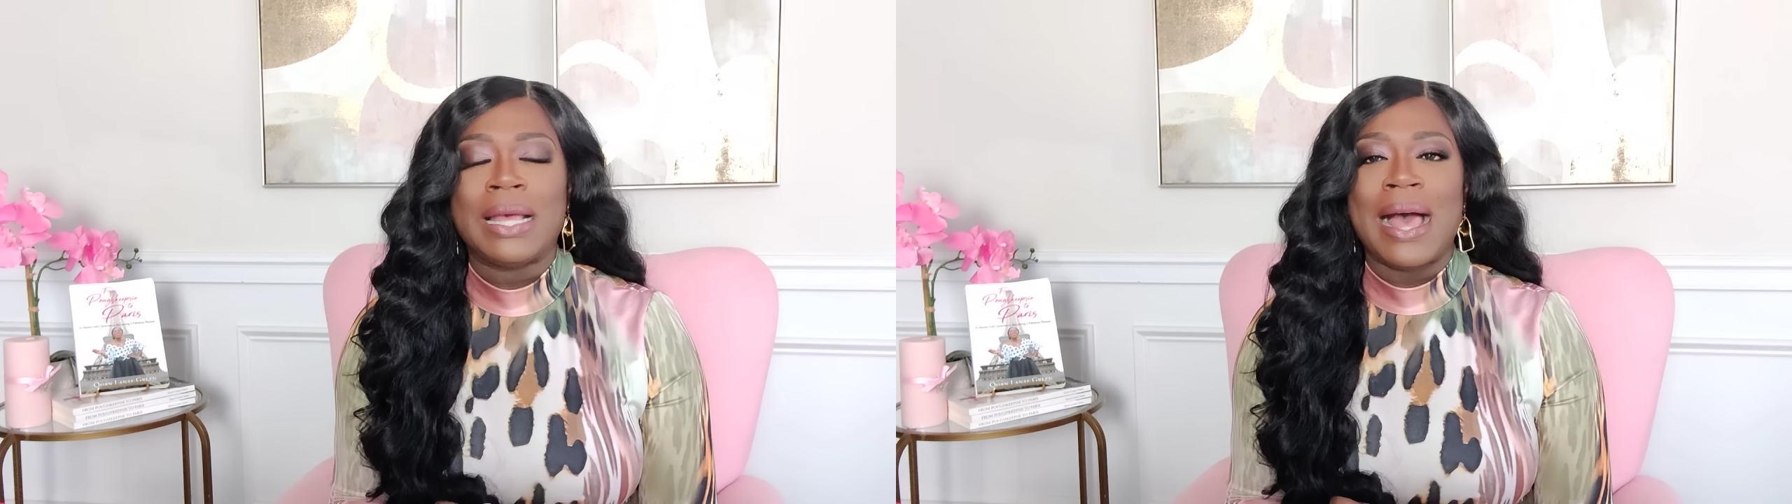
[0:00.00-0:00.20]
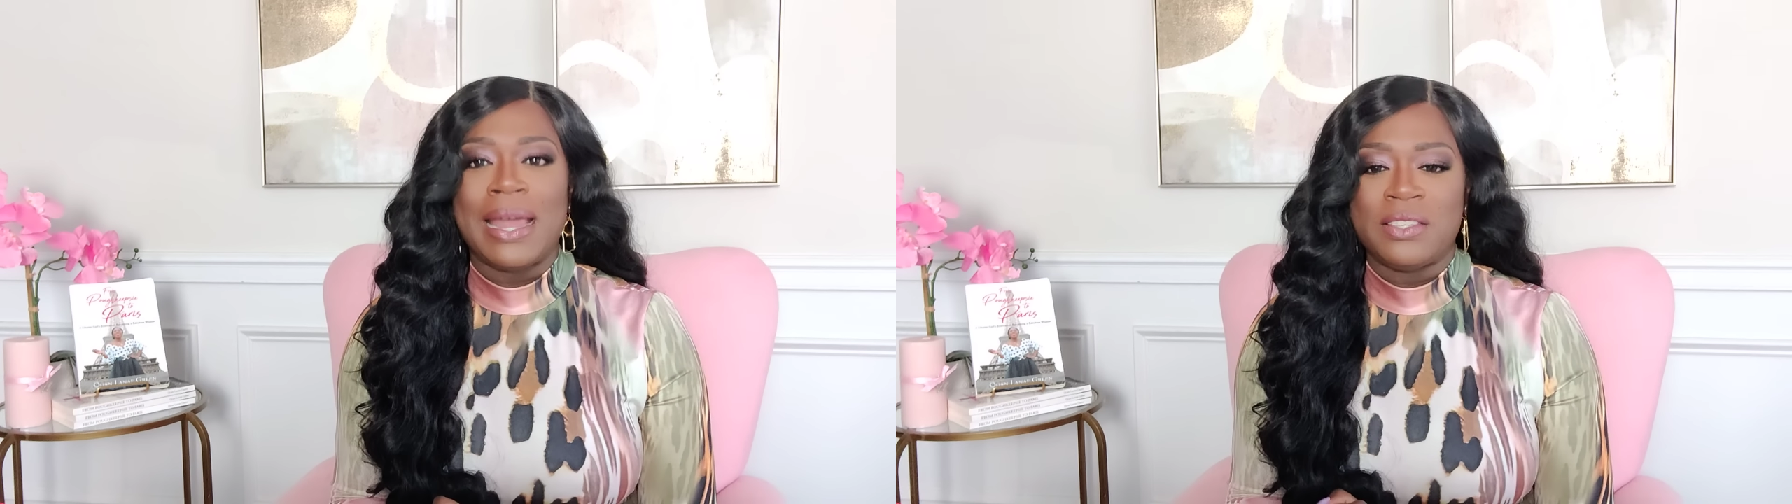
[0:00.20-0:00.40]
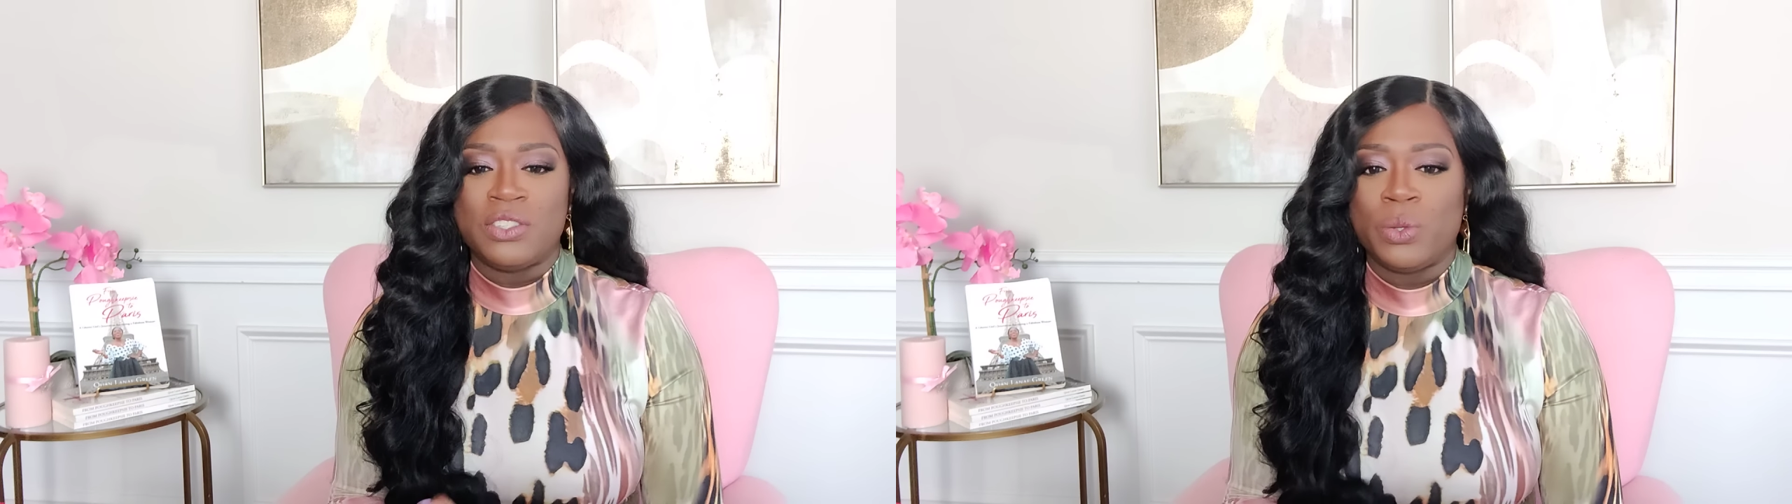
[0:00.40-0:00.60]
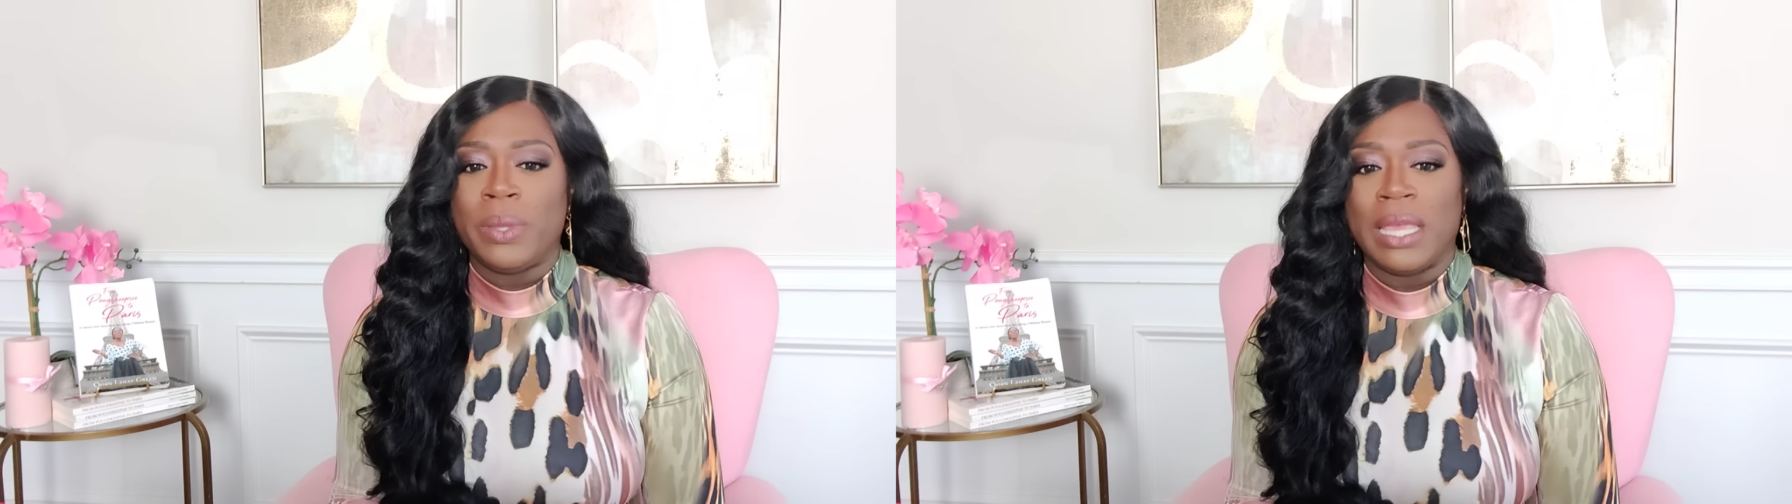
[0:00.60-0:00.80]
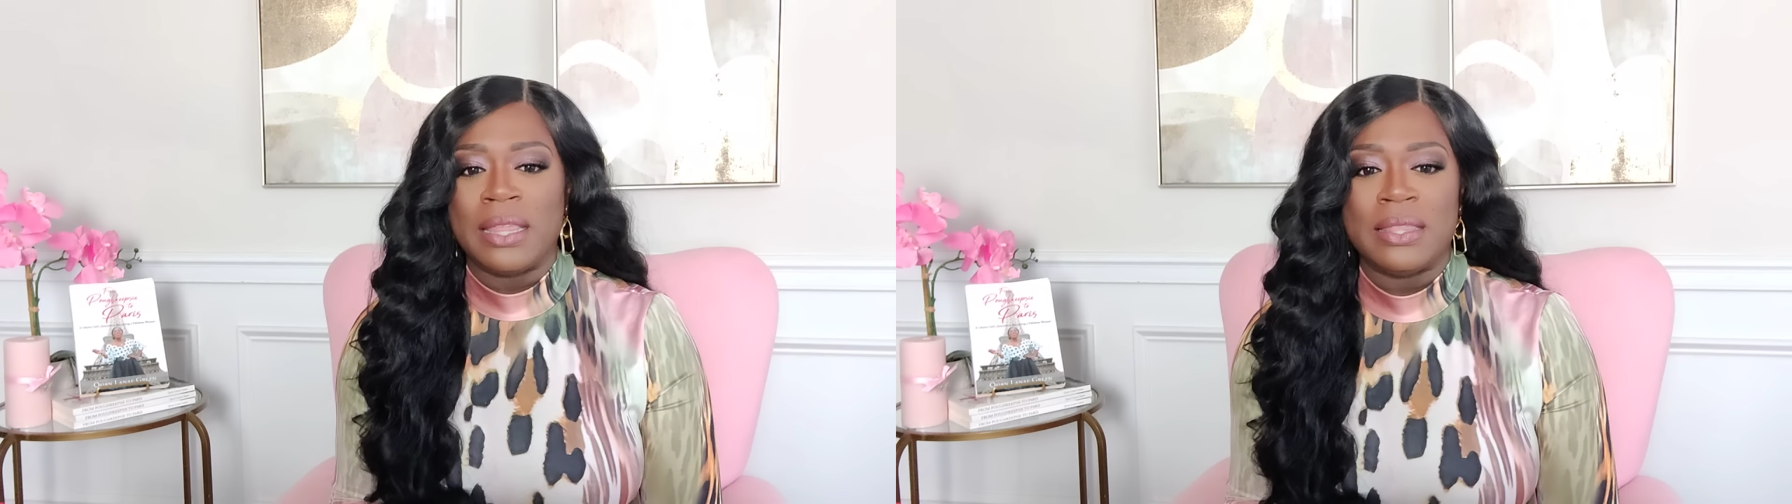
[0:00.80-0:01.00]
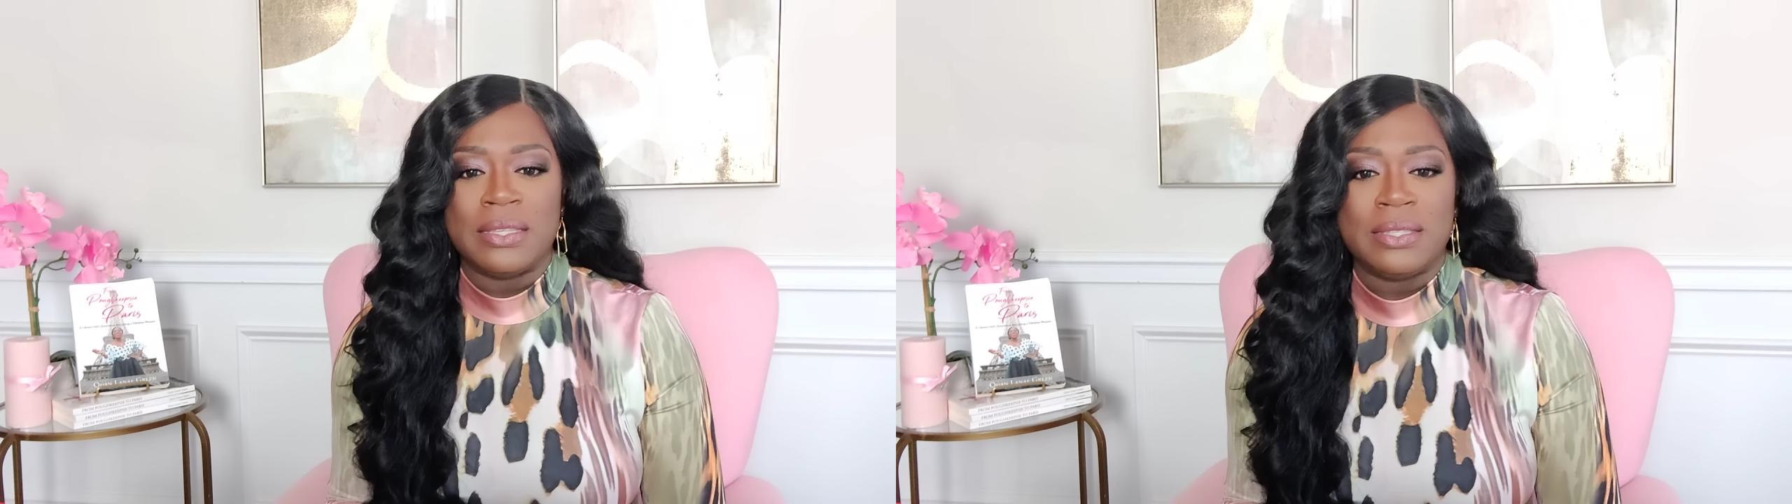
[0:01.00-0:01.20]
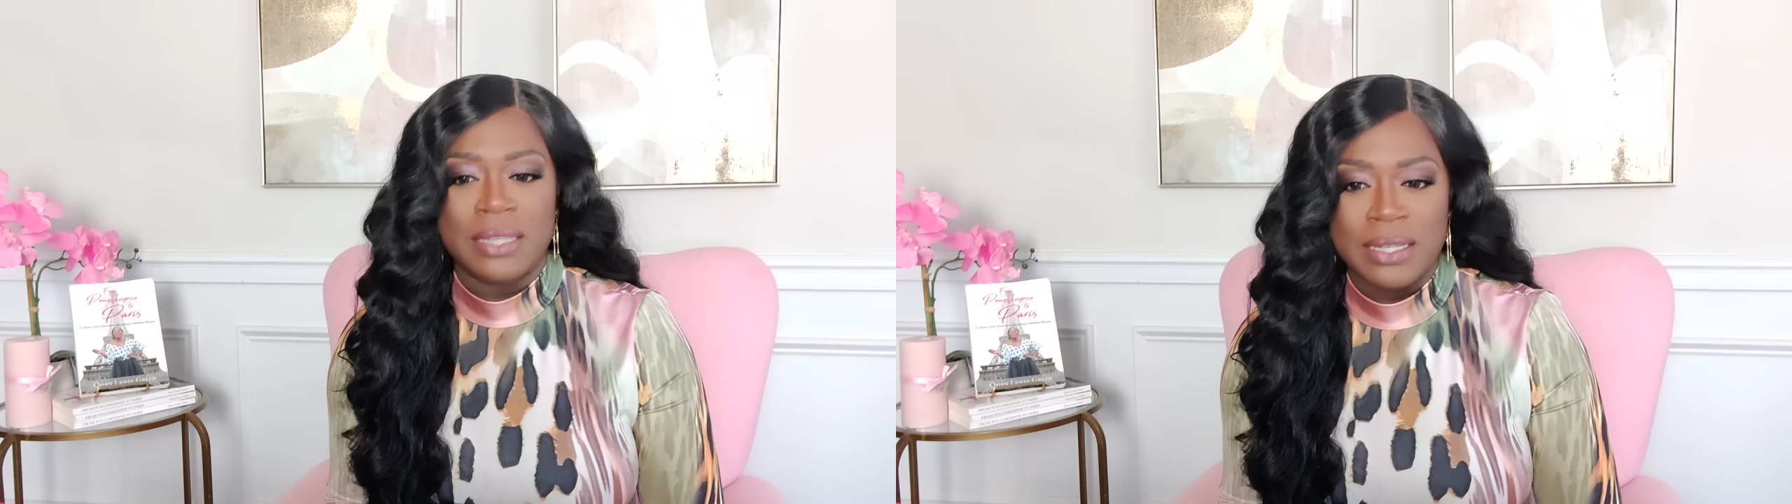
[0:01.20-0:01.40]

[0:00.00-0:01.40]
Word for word: God is doing in this